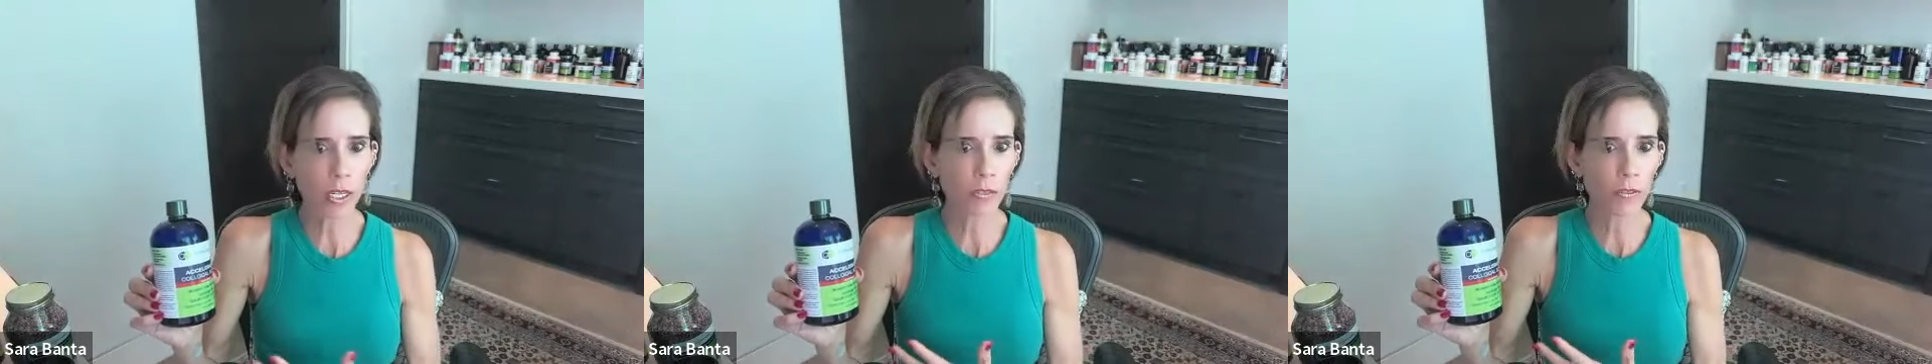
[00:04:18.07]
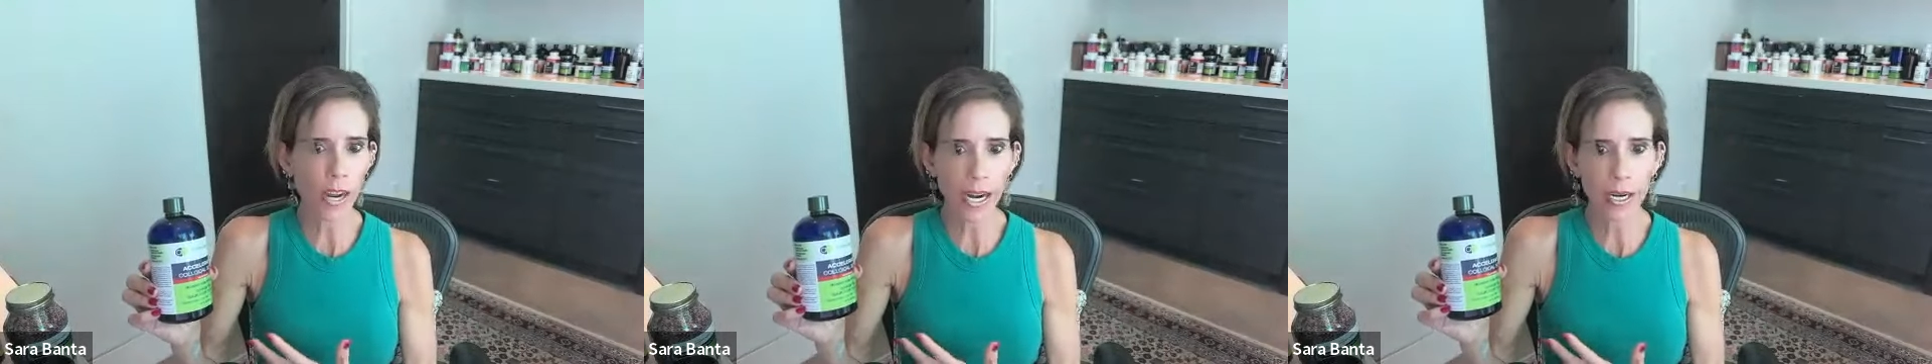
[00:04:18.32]

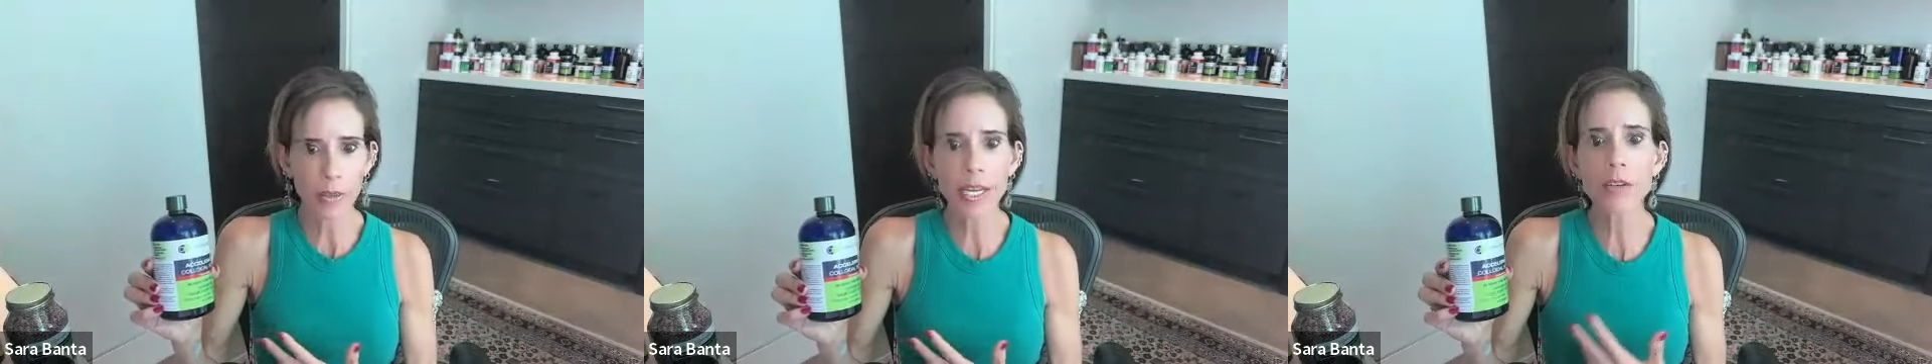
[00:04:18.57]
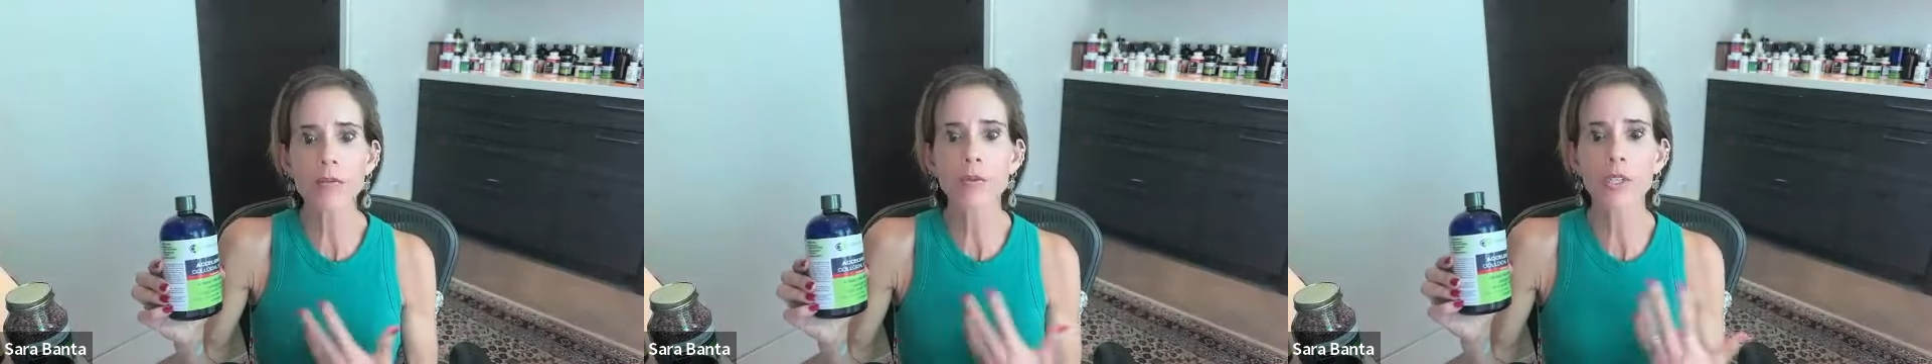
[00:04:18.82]

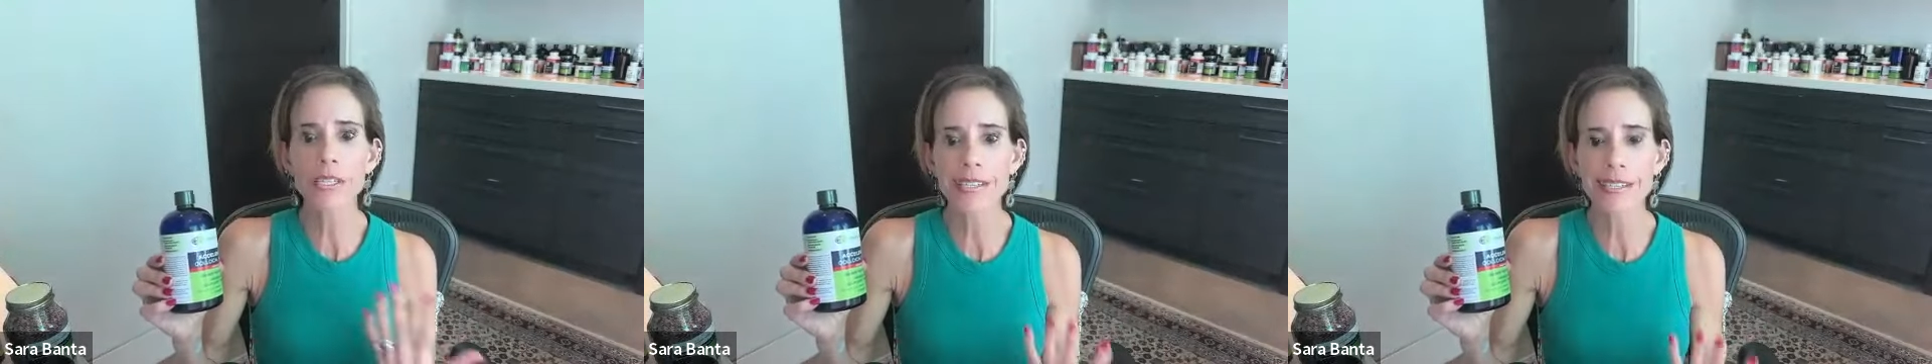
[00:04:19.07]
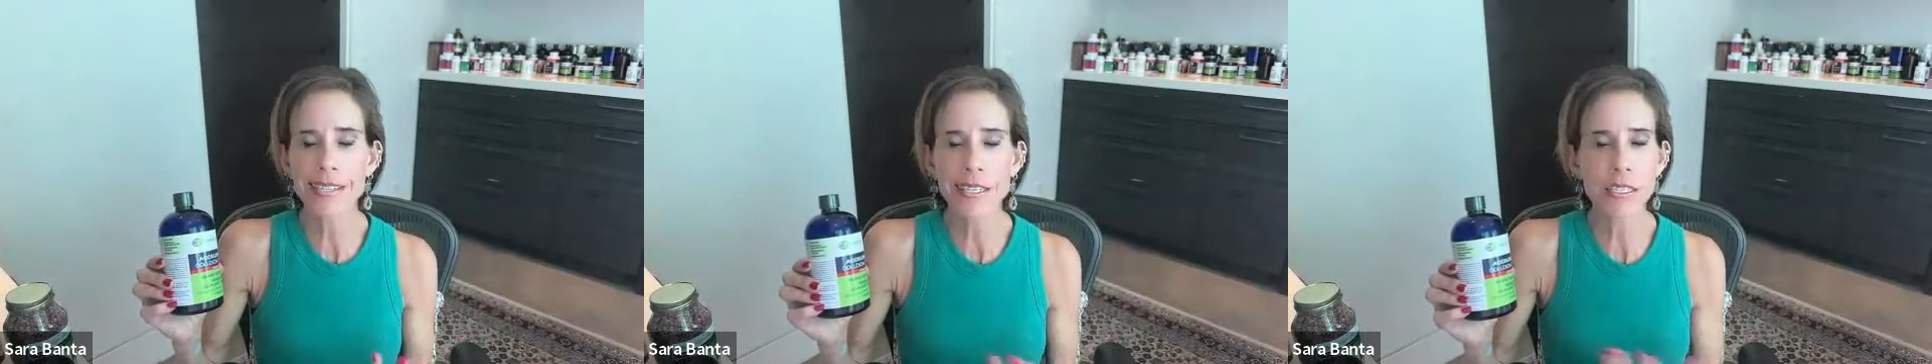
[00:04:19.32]
environment for
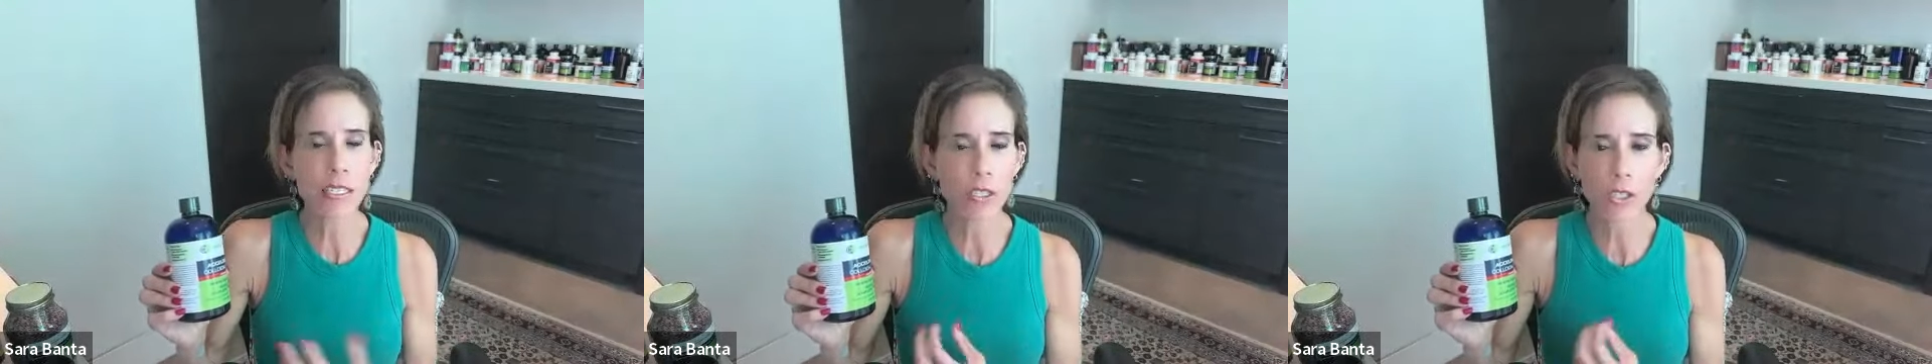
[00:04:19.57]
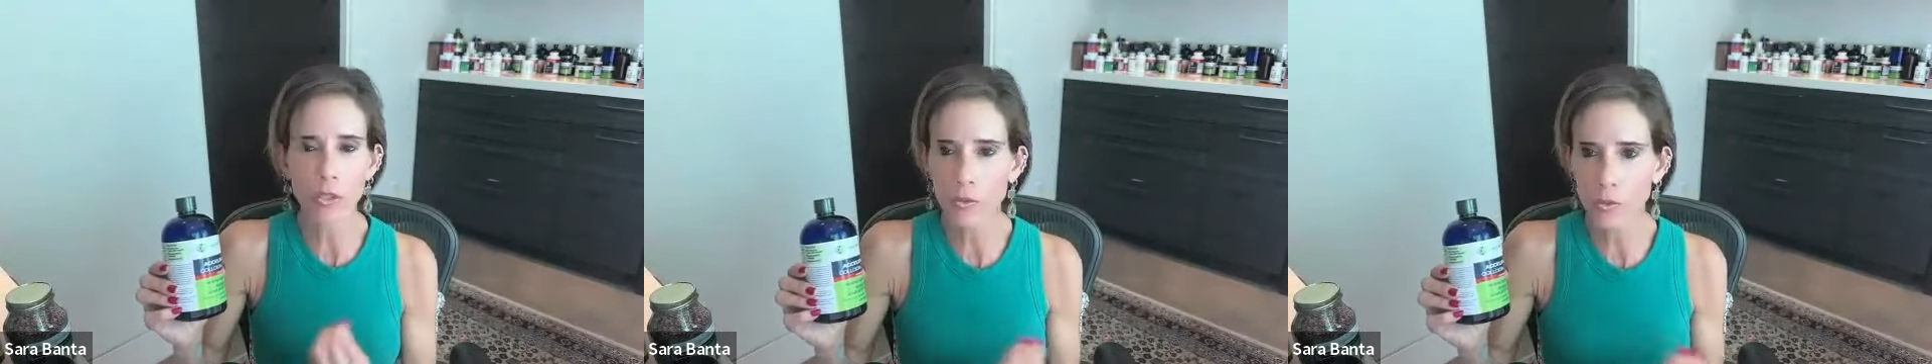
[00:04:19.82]
diseases
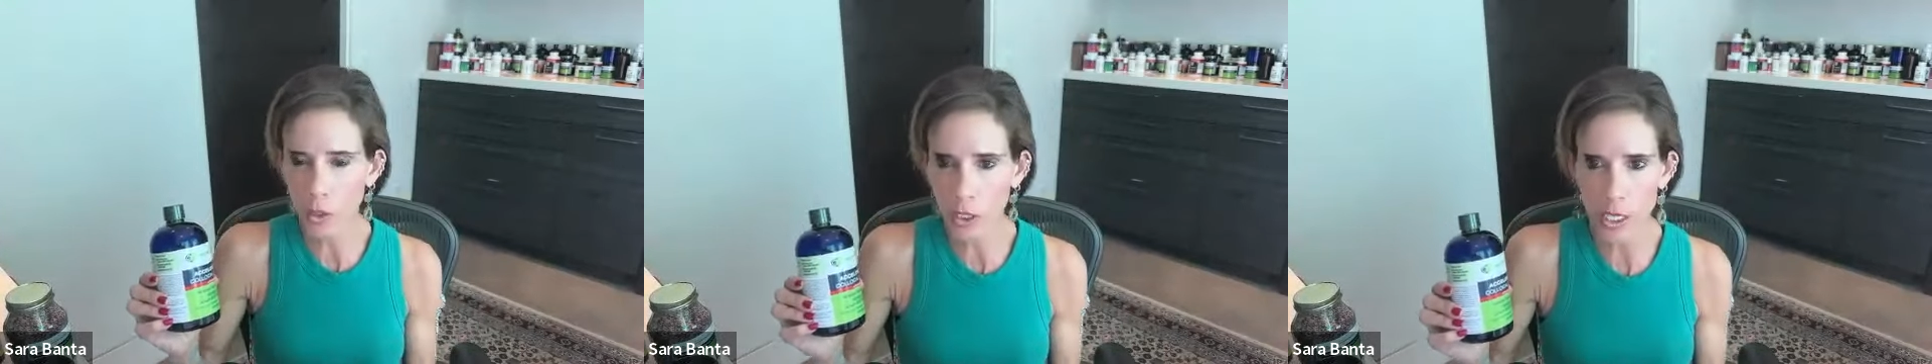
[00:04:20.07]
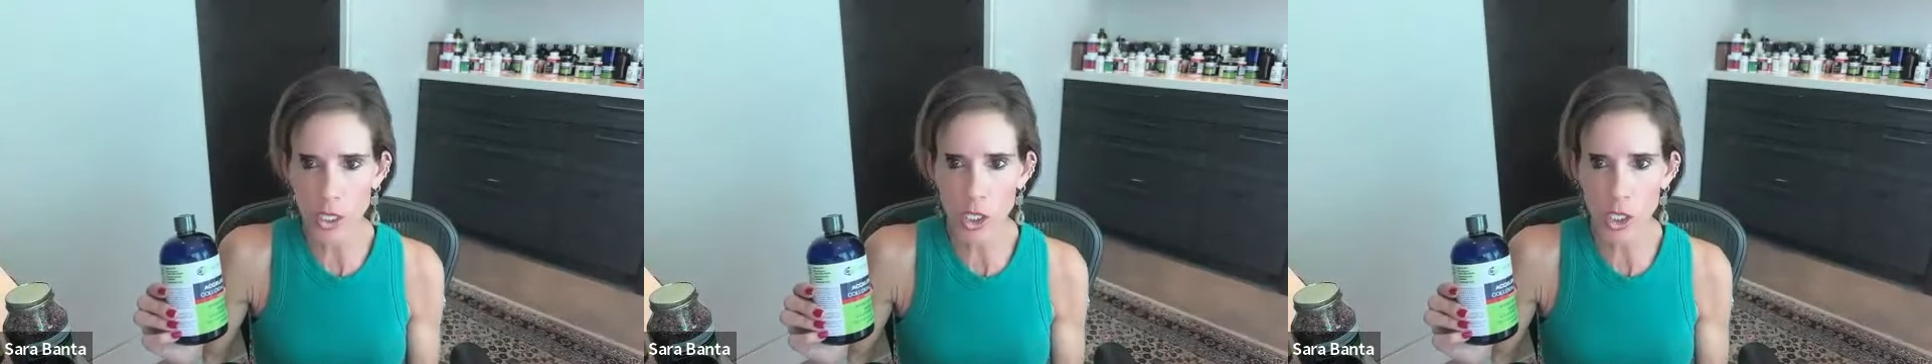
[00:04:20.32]
to flourish.